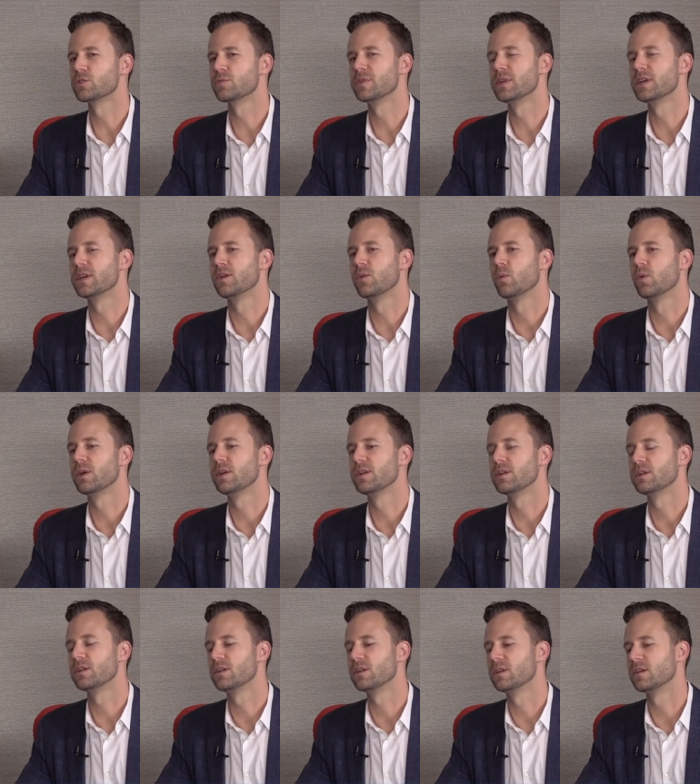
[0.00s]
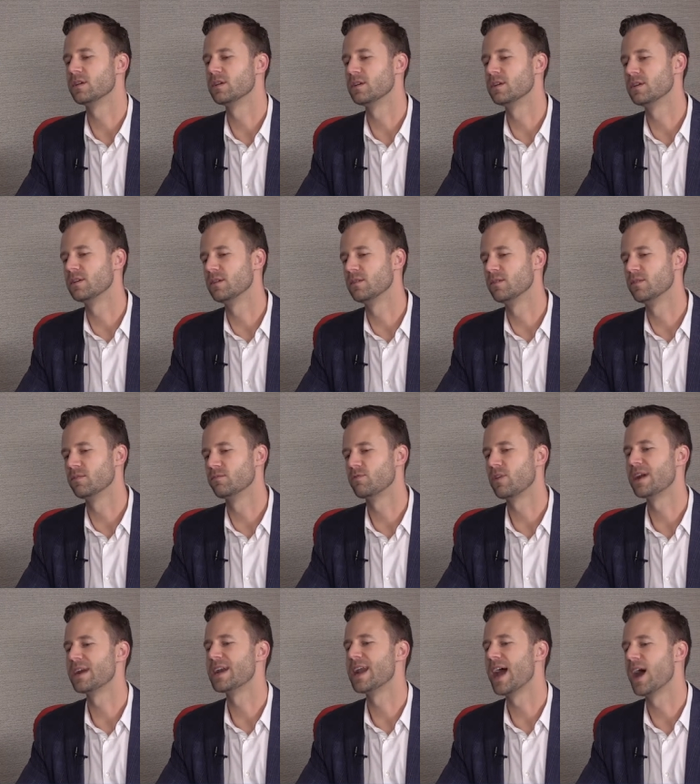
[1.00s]
media, what is,
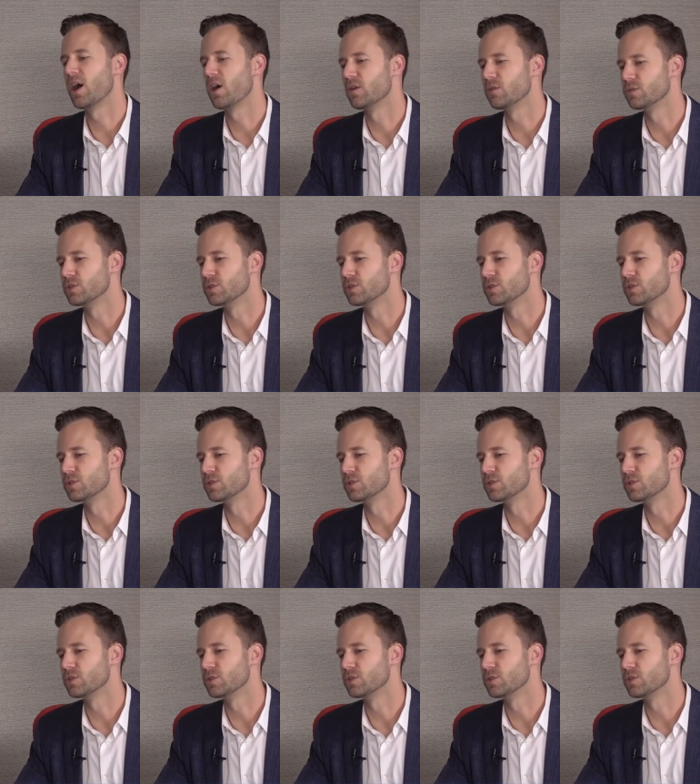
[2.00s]
right now,